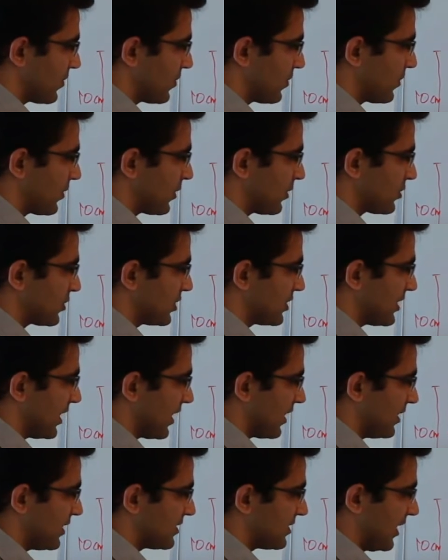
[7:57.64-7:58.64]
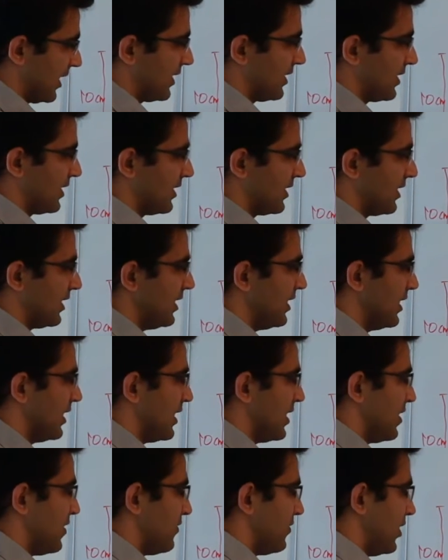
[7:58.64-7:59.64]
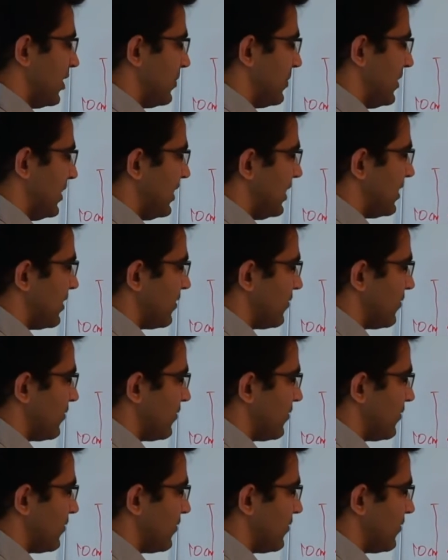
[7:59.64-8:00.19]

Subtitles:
because this angle is 90 degree, will be